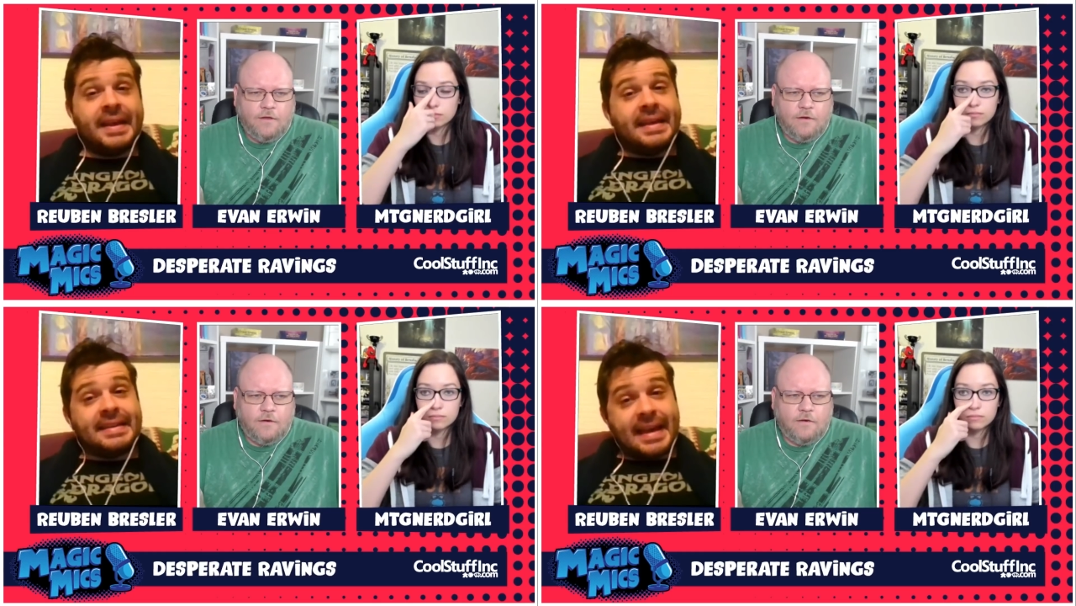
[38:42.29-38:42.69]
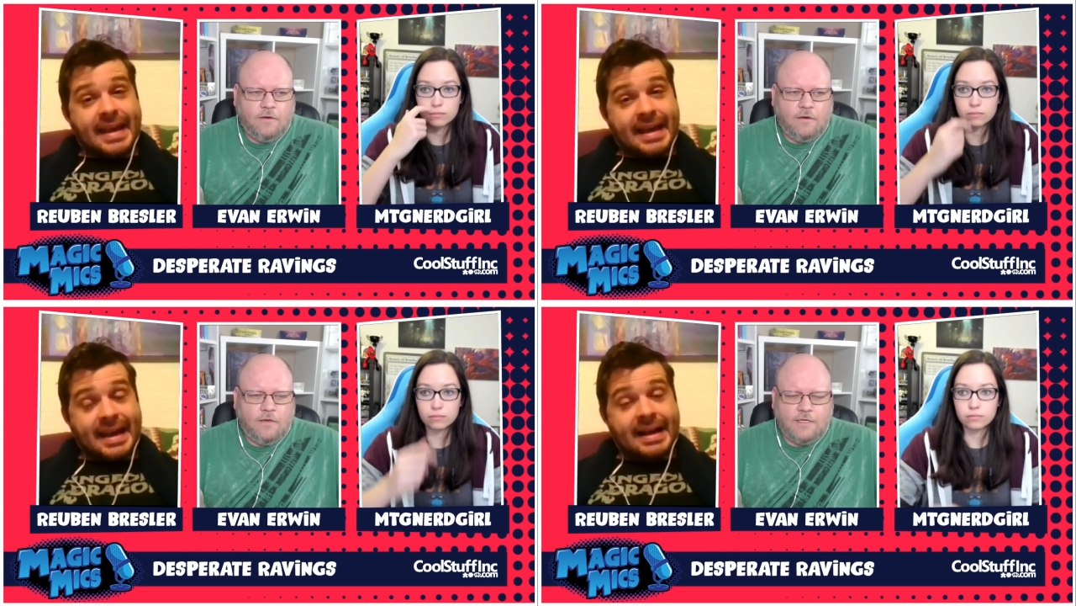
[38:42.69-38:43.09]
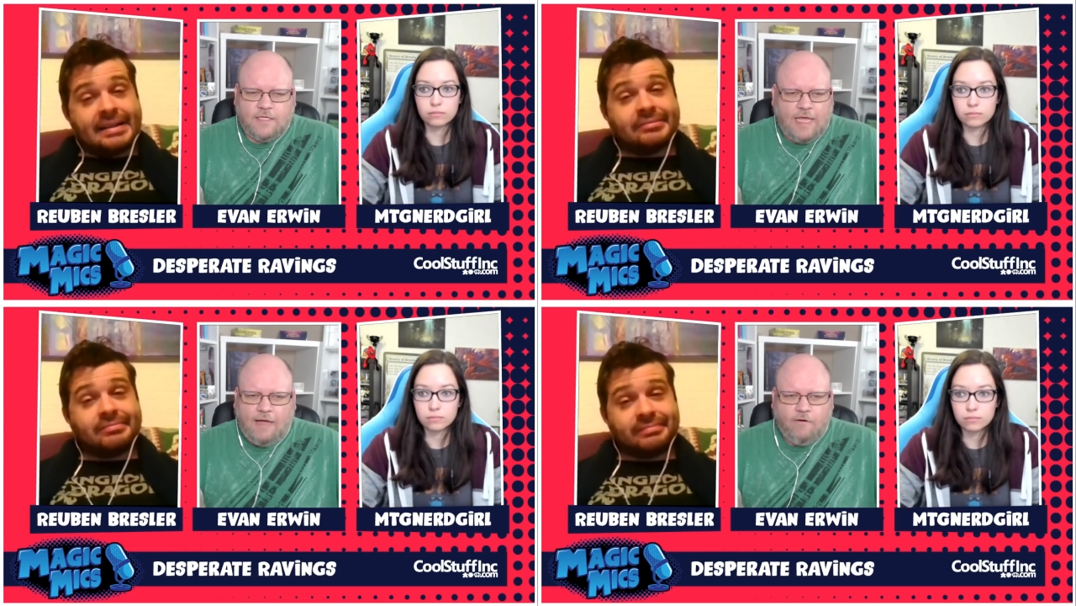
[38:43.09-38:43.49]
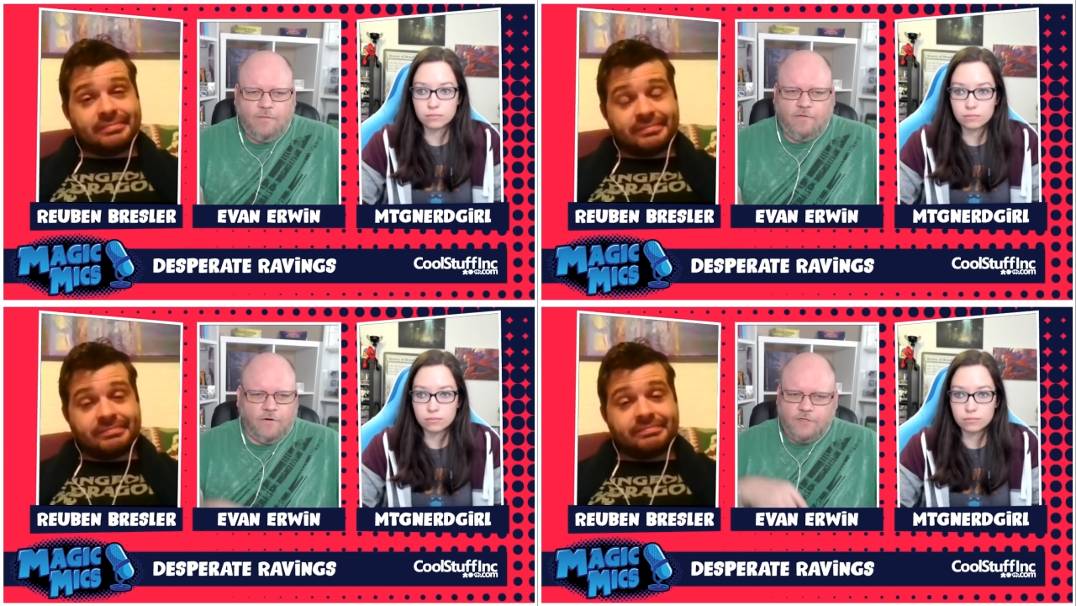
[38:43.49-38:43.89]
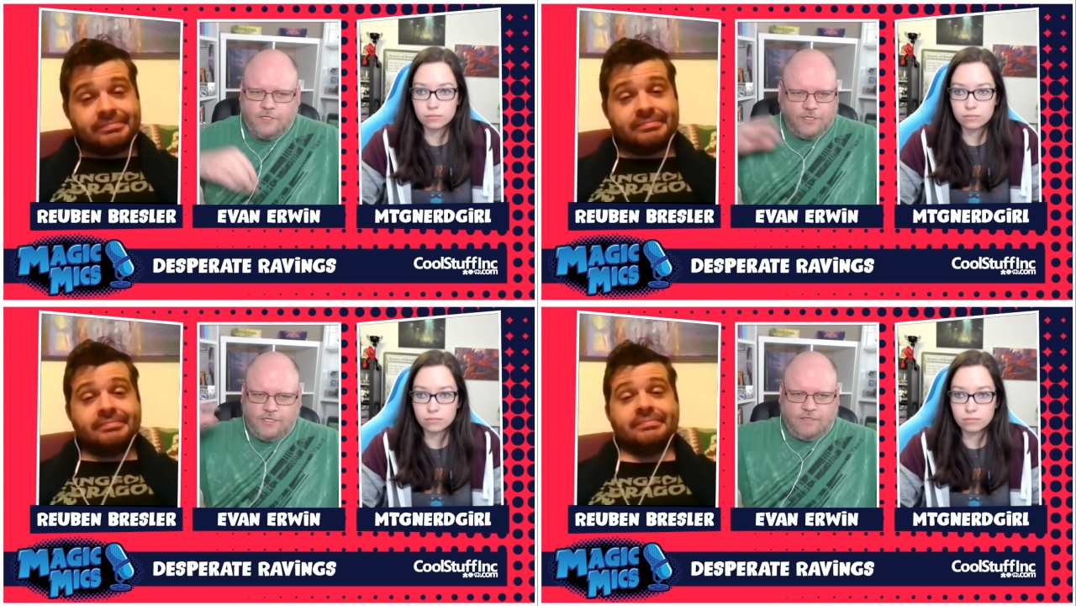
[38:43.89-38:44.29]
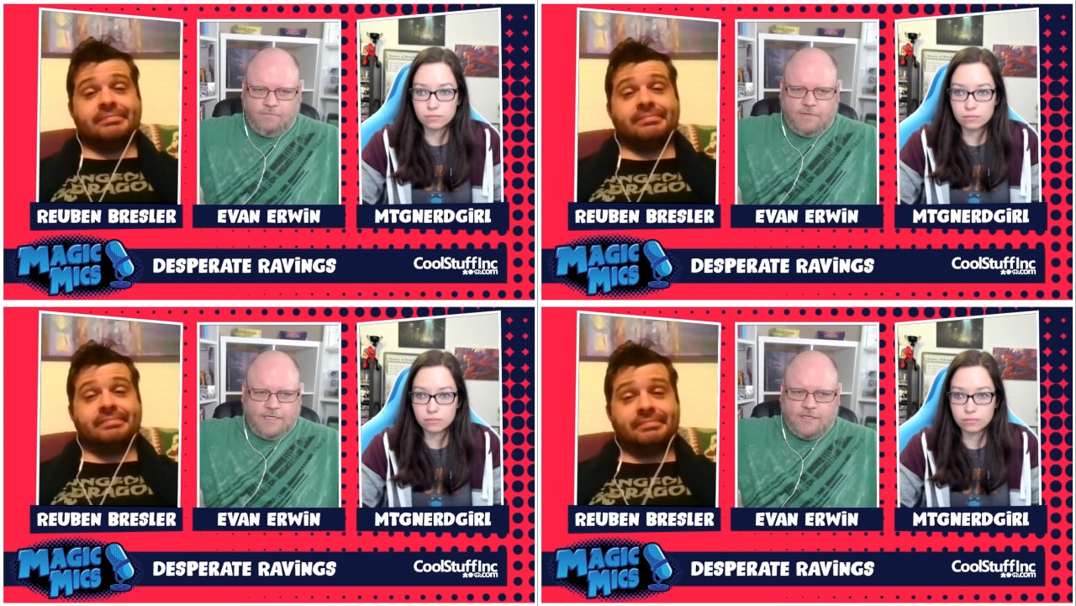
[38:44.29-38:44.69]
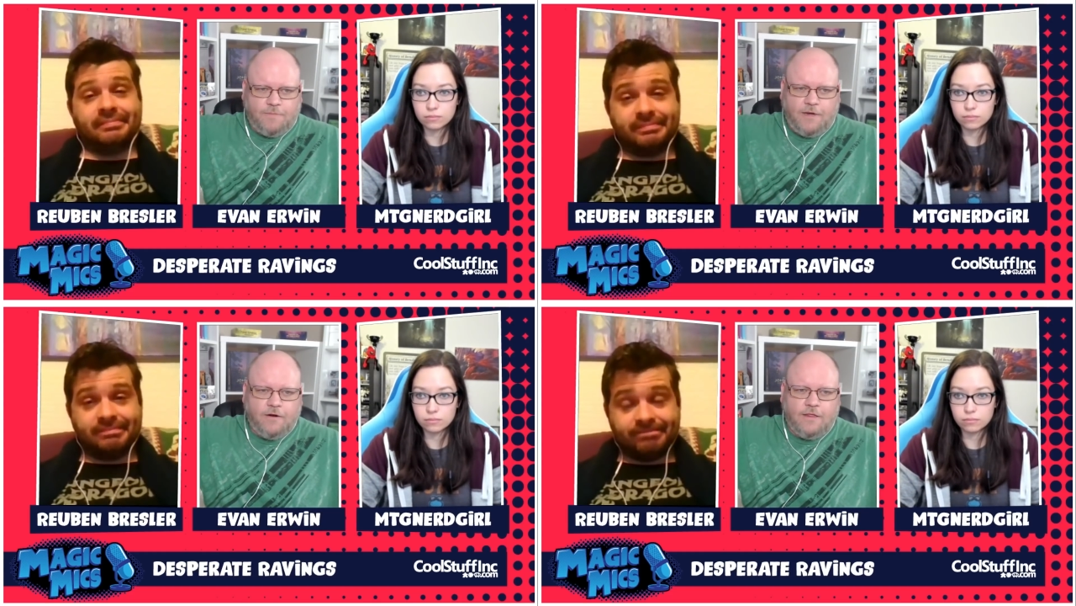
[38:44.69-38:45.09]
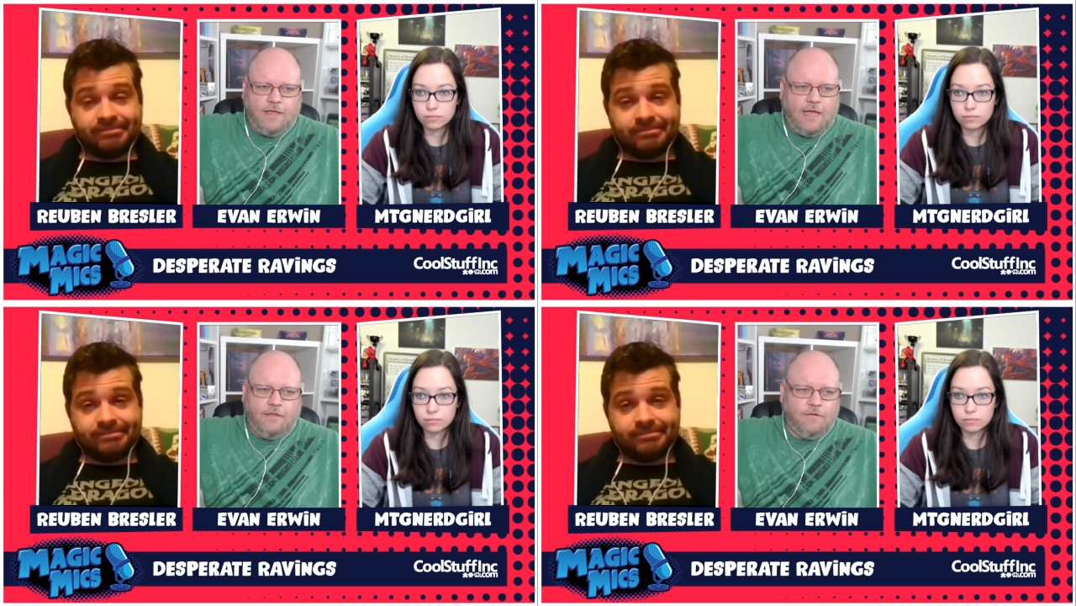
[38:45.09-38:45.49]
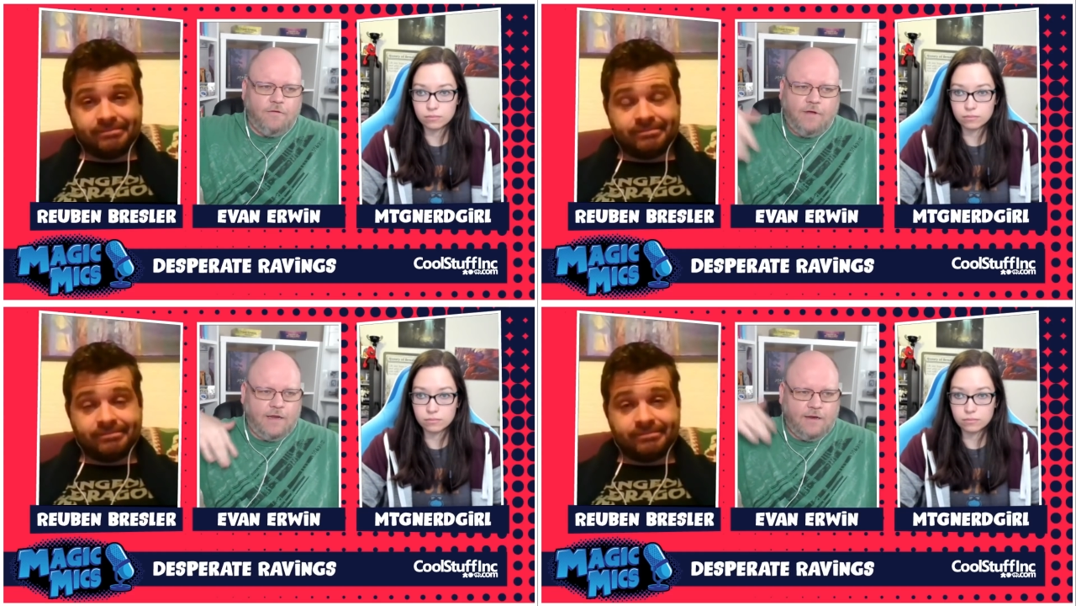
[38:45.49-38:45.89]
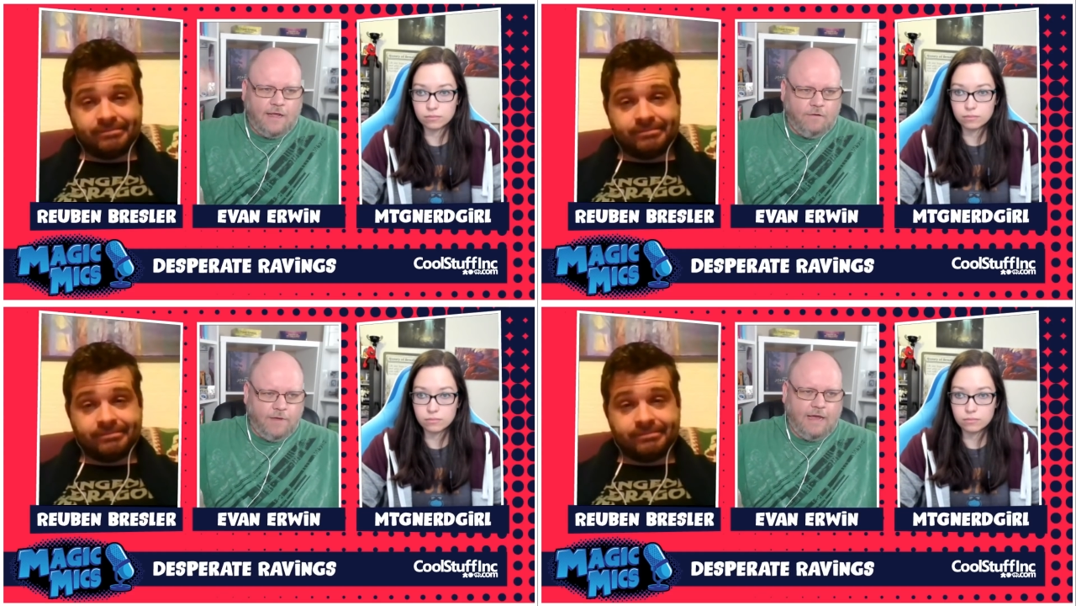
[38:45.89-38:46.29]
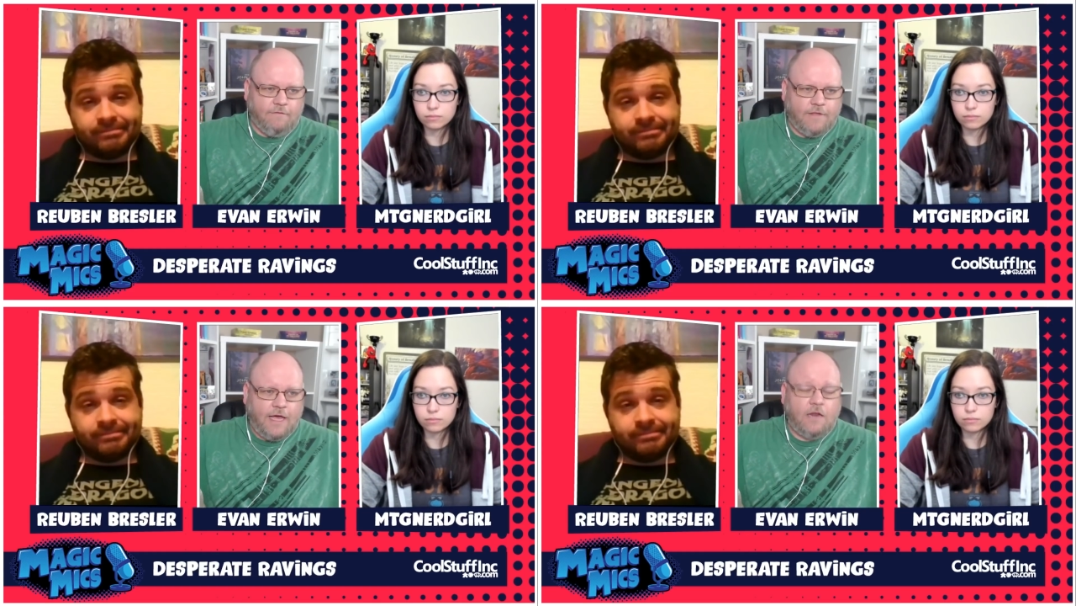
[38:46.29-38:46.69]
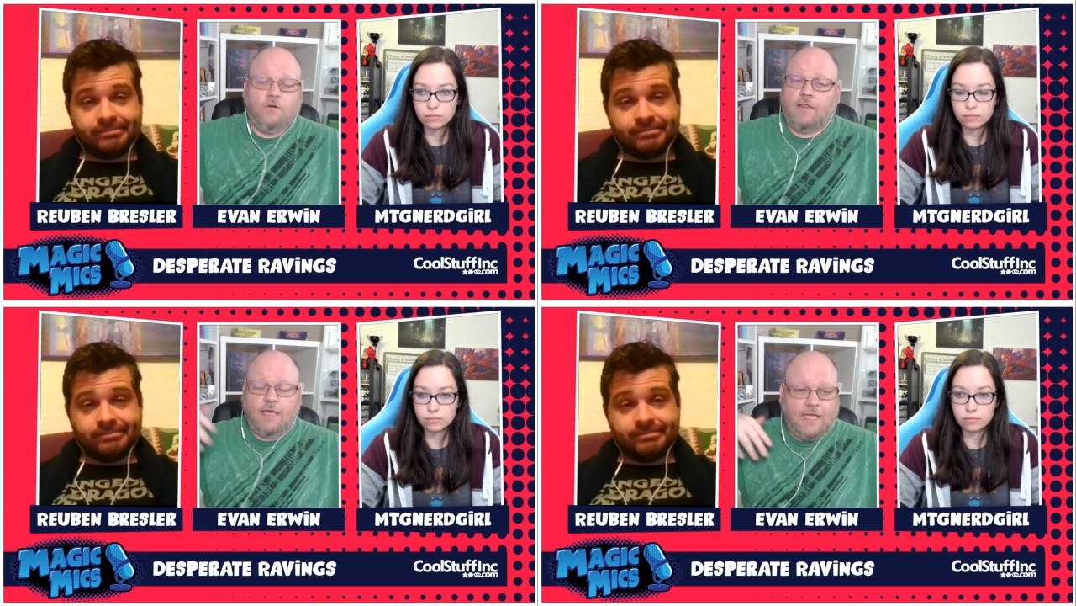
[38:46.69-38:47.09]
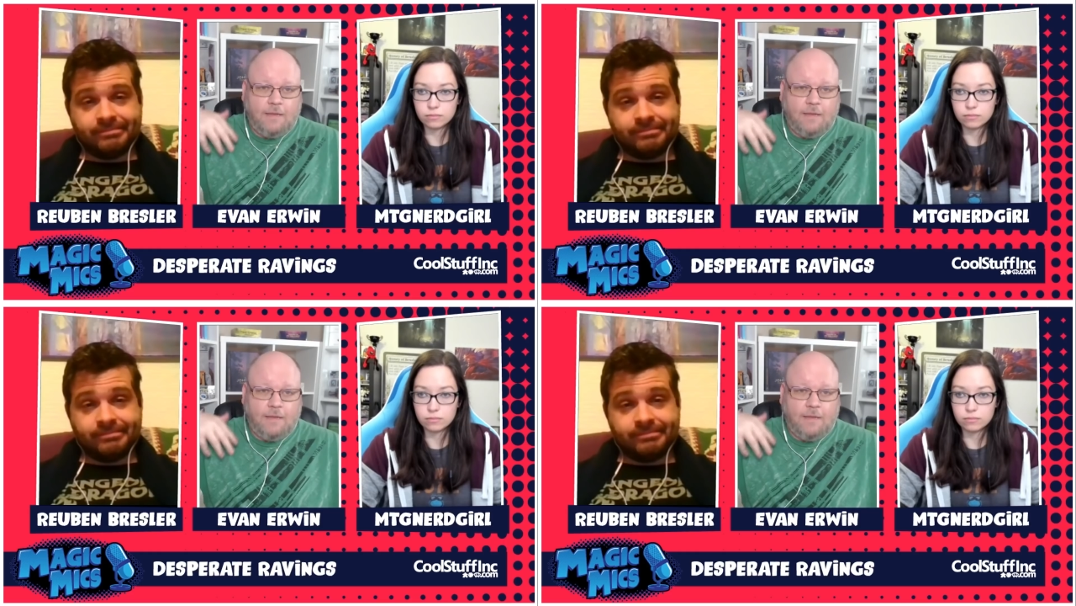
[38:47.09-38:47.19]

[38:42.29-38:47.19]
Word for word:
Speaker 1: Yeah. Does the alchemy version just disappear into the aether and now we have that? Or do they